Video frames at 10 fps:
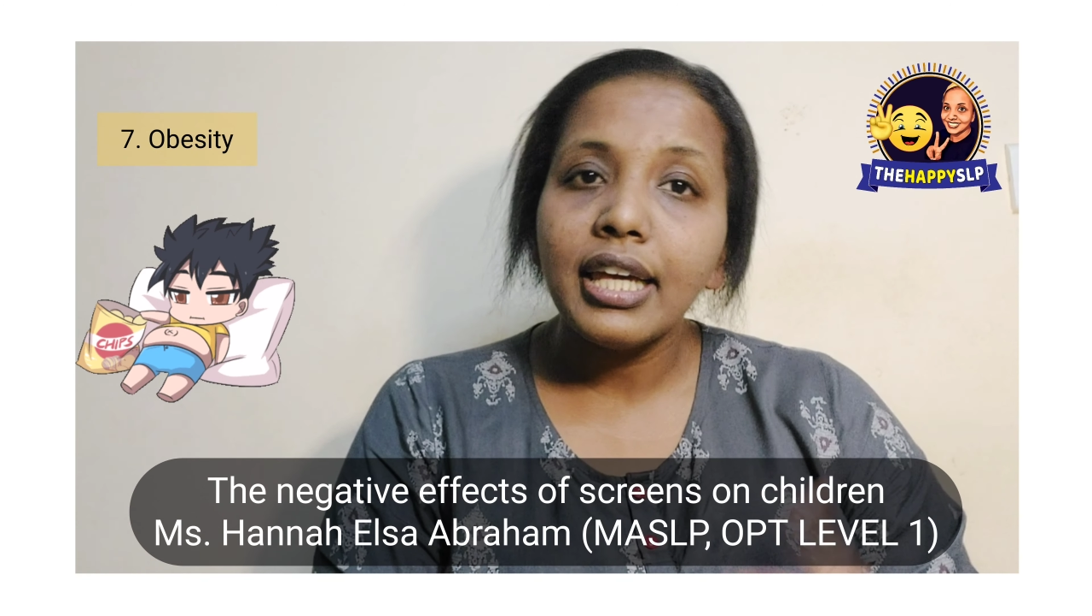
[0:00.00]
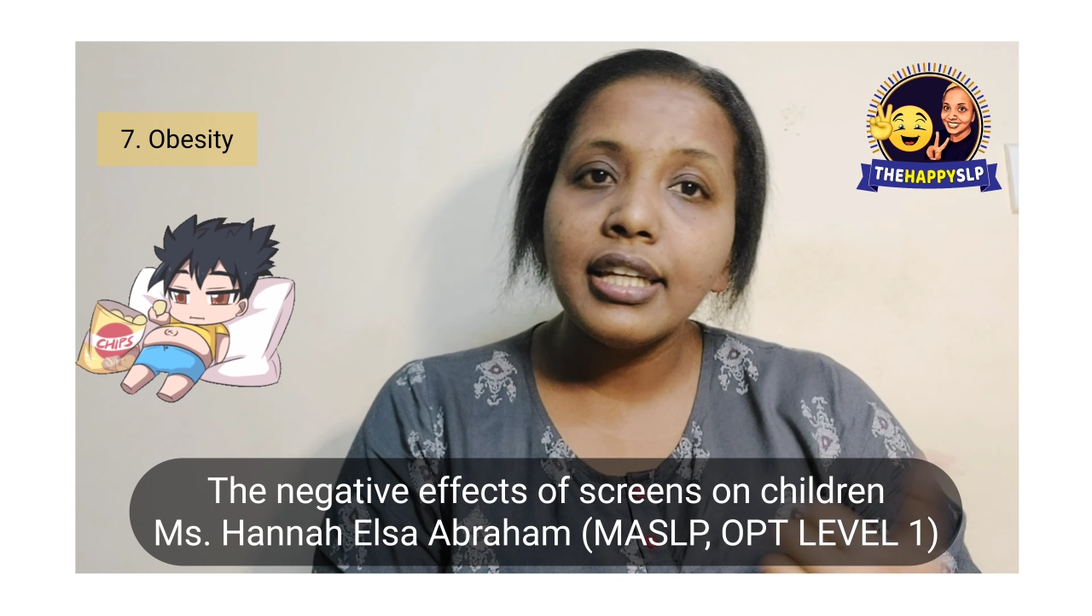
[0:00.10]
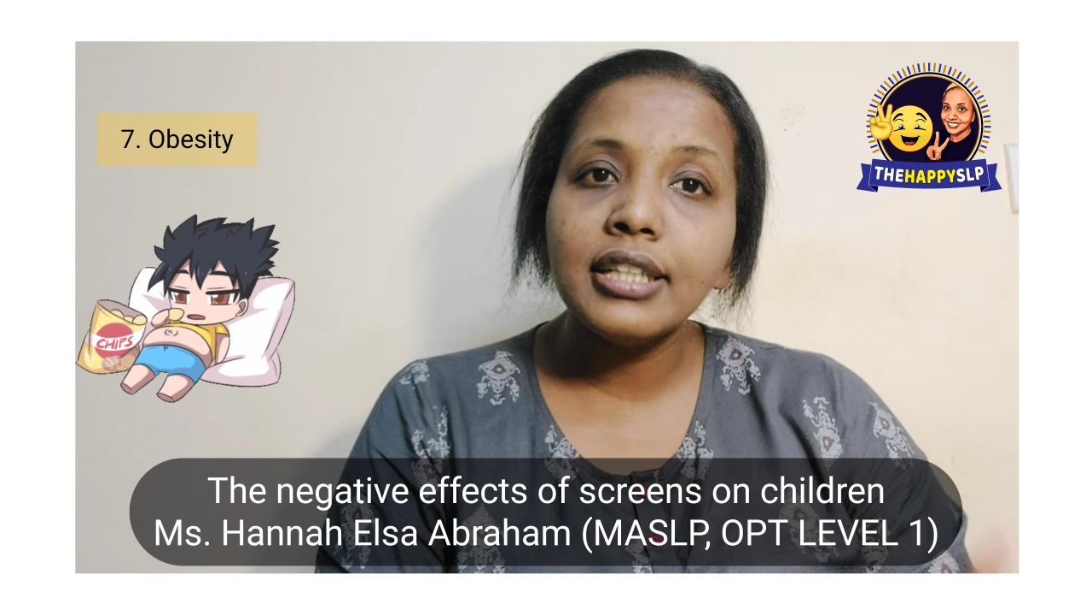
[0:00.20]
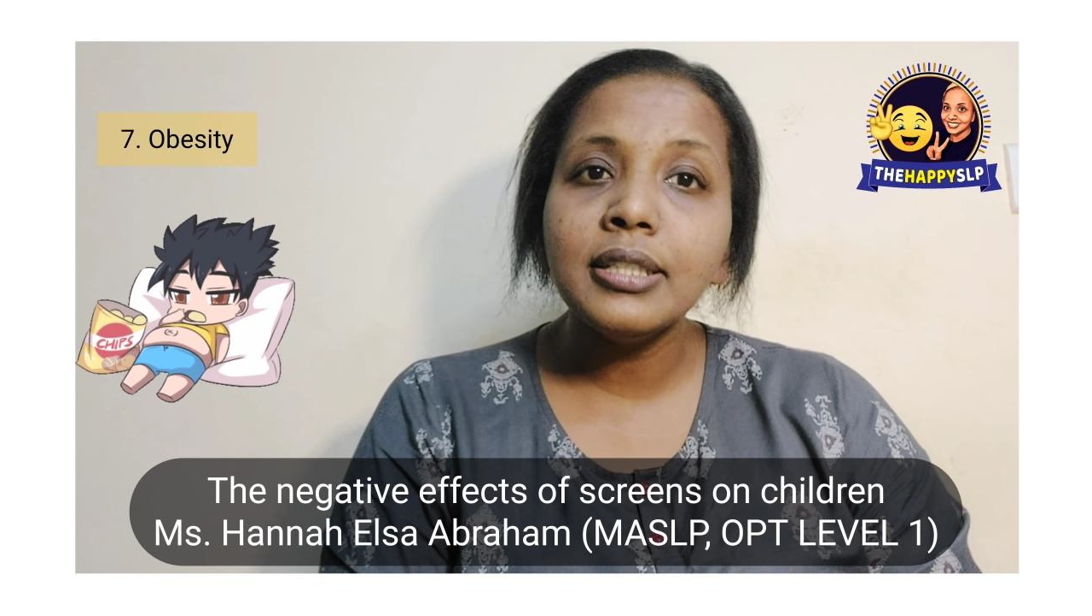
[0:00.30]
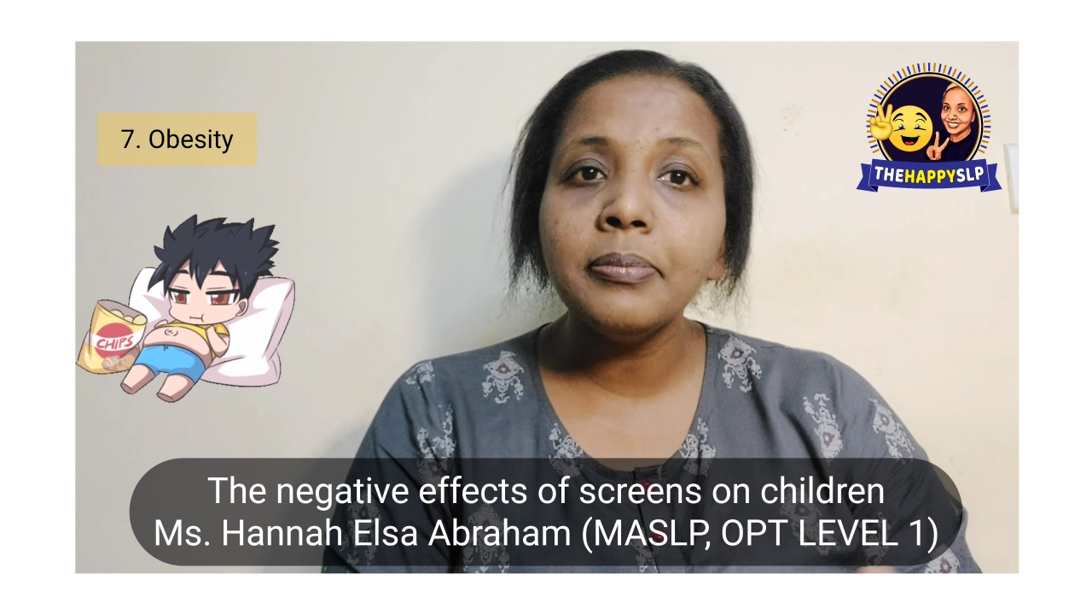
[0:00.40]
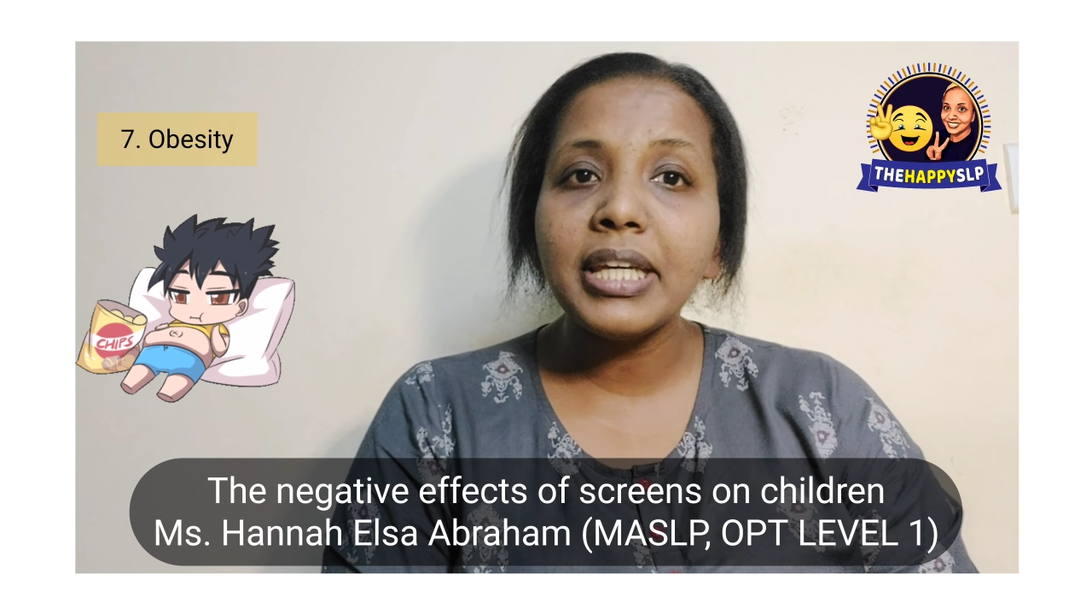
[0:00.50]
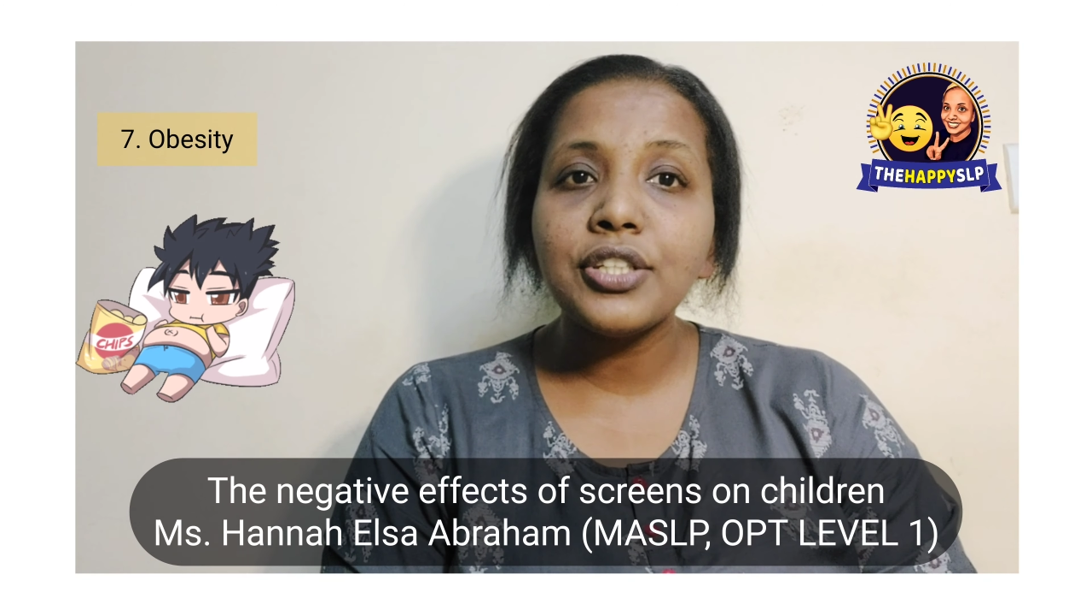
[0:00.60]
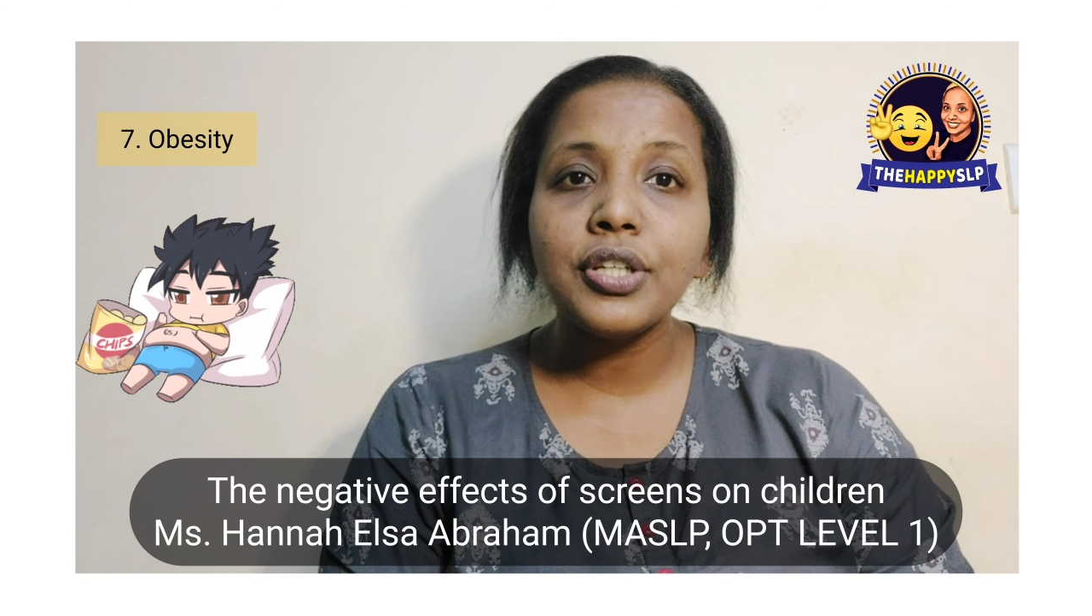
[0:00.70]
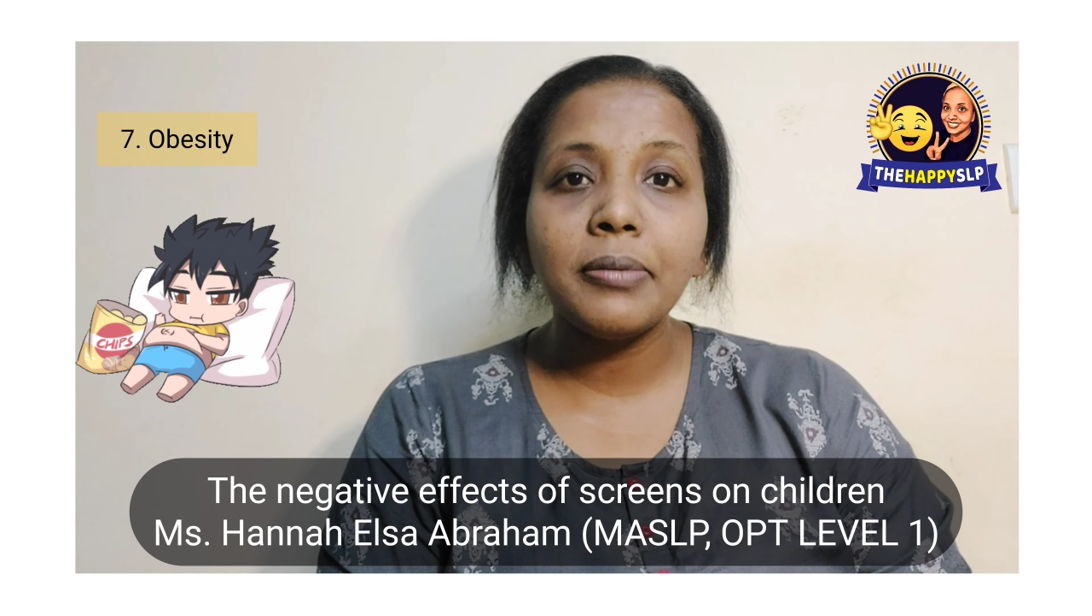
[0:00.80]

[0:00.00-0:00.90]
Another major